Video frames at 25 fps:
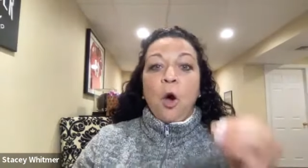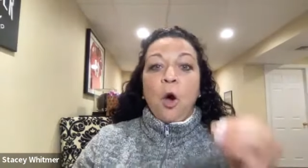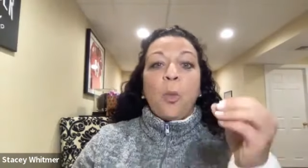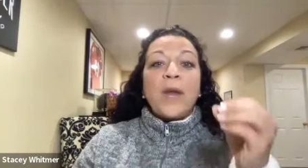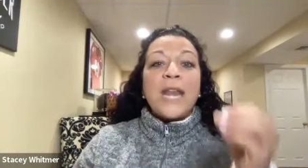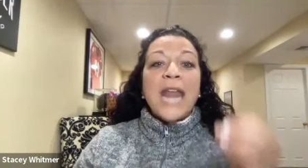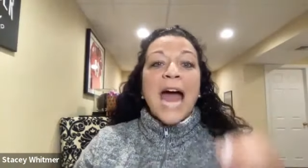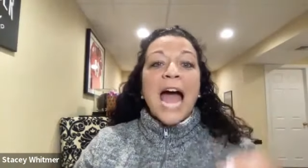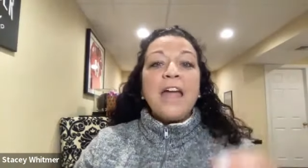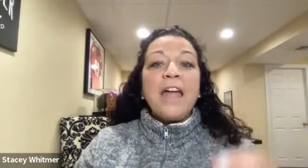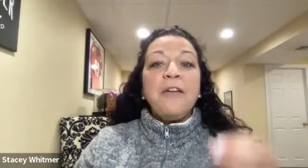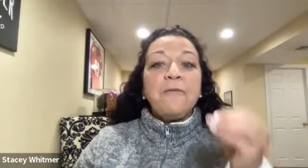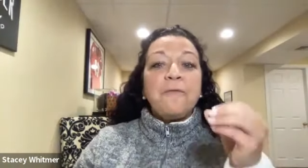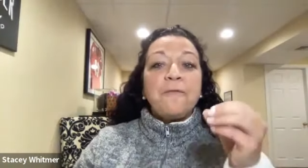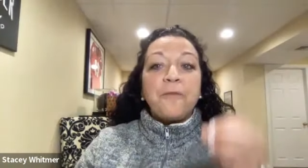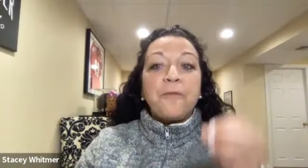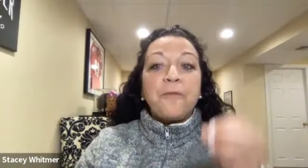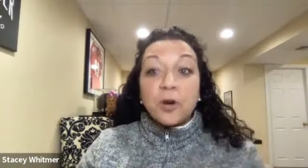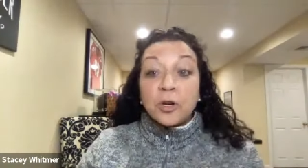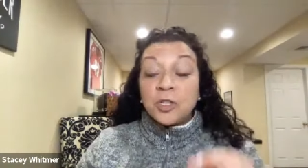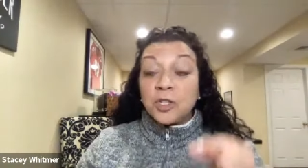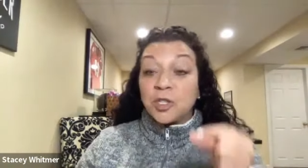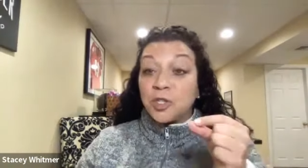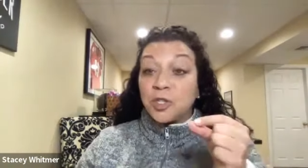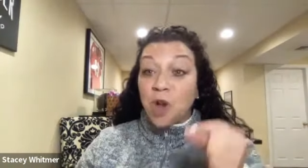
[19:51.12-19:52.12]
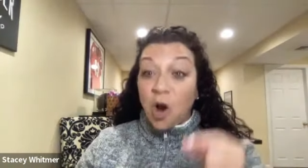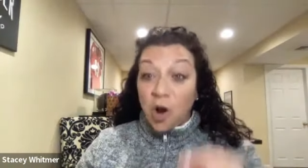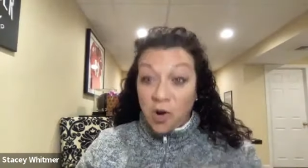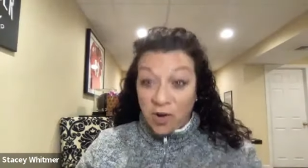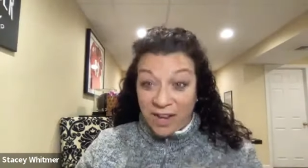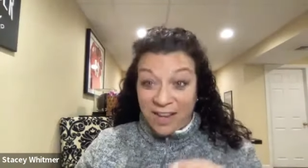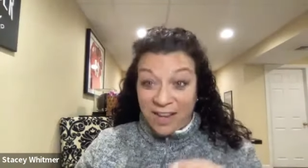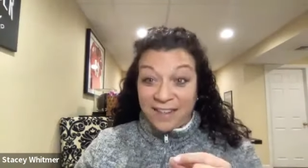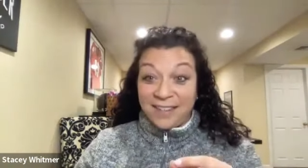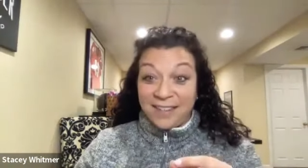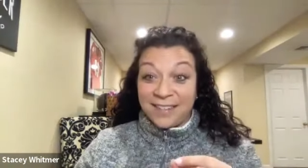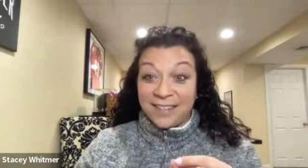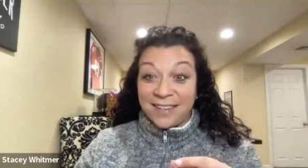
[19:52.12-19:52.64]
When I first
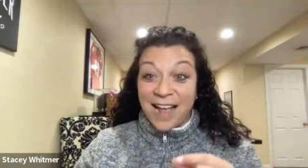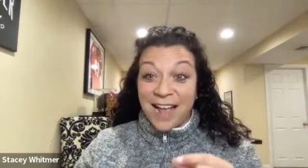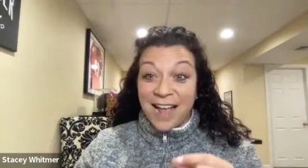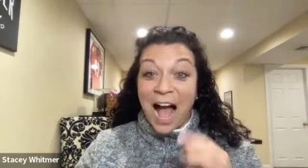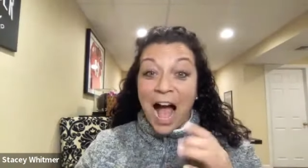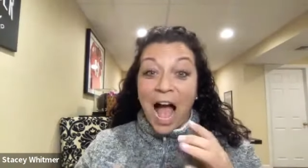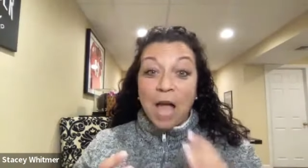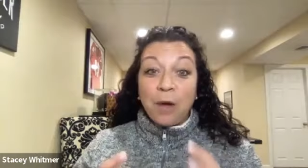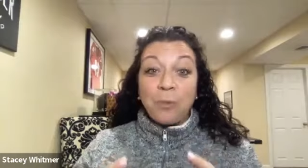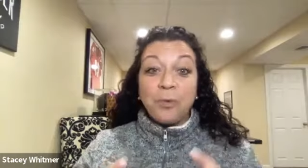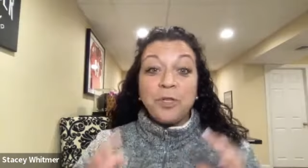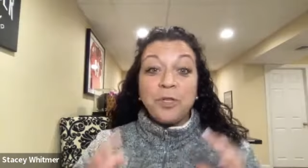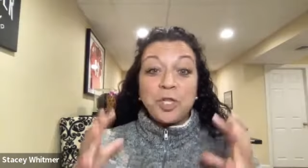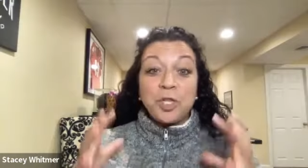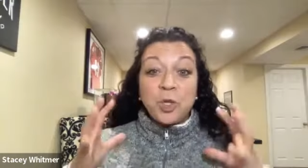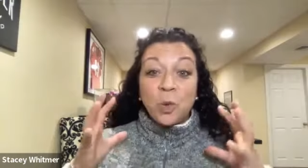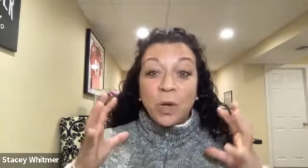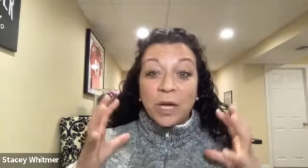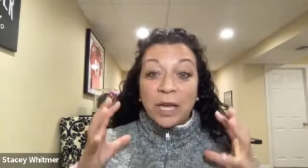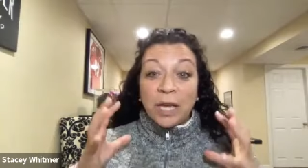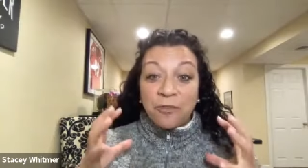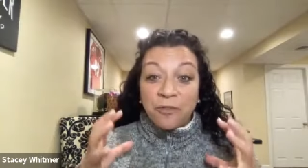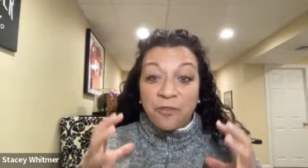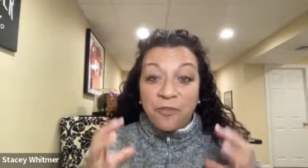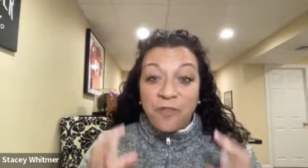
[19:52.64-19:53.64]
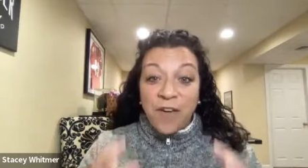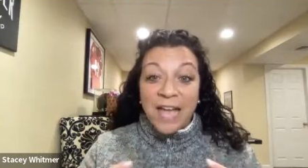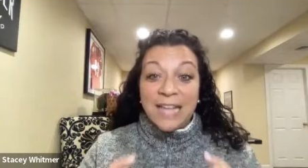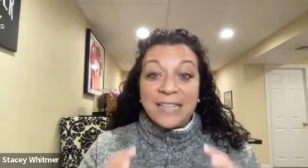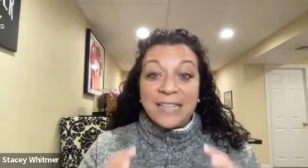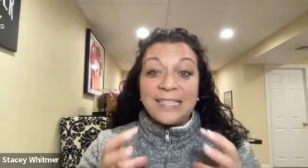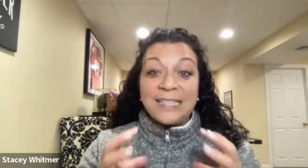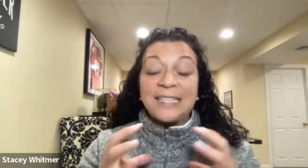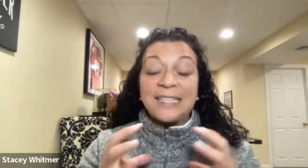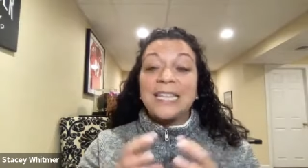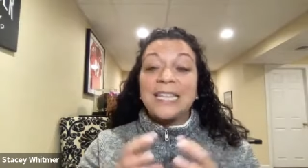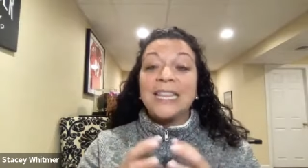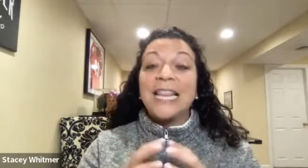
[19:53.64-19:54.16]
started, I was doing
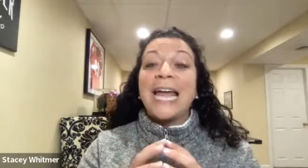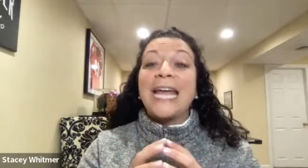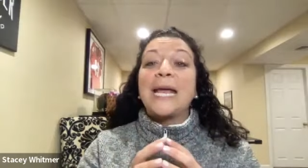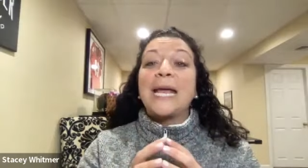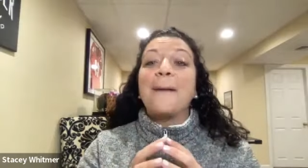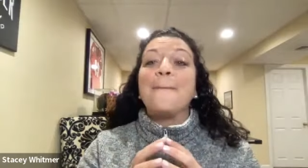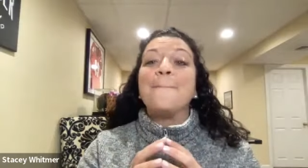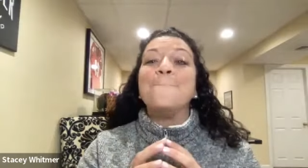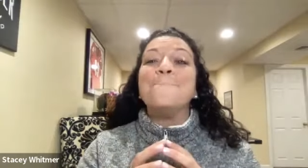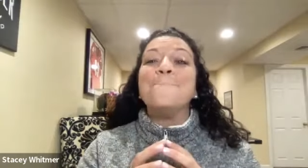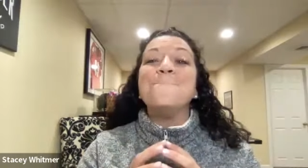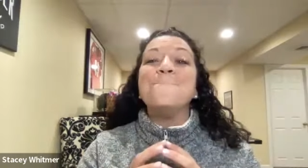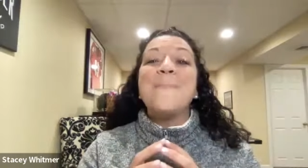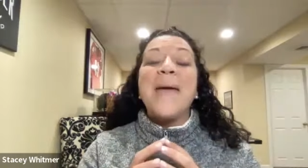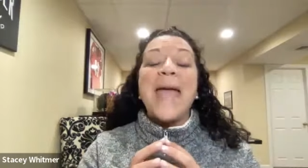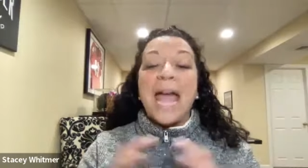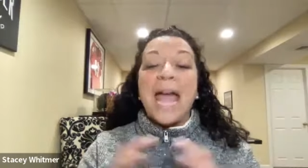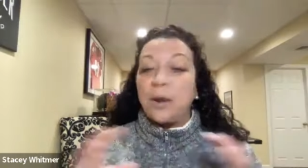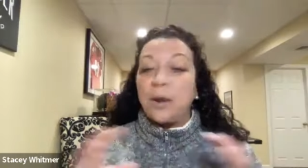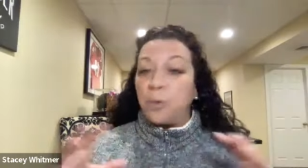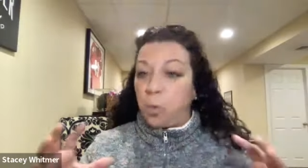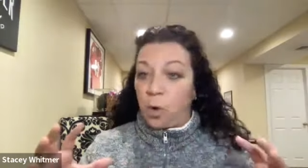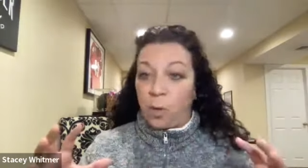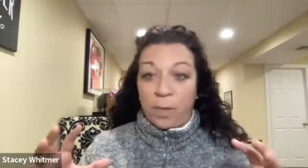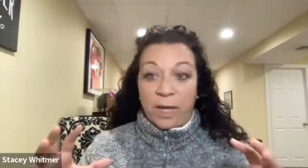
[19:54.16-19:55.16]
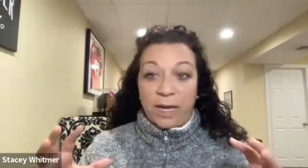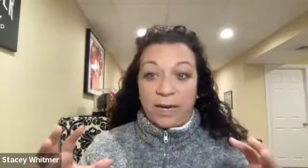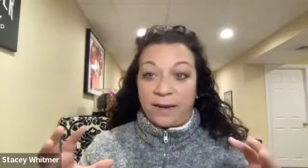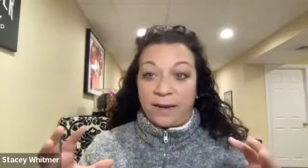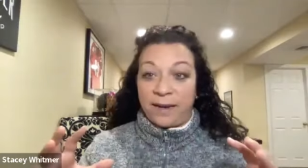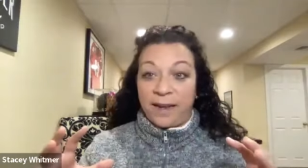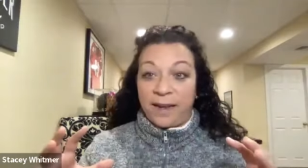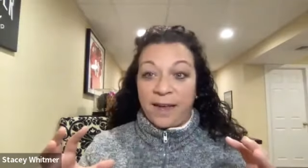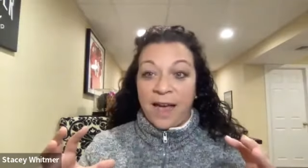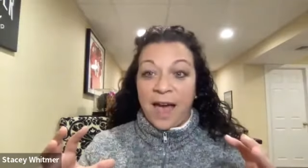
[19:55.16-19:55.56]
events like a madwoman.